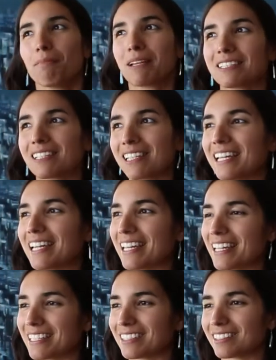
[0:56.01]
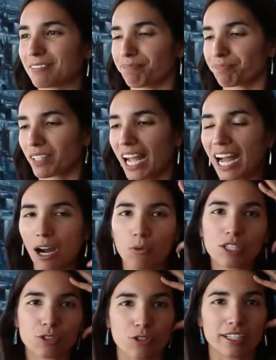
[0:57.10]
basically is how
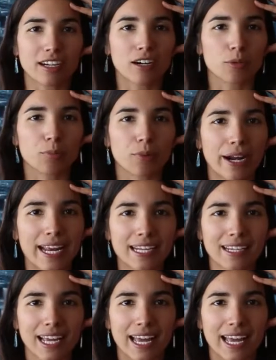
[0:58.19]
we treat our brain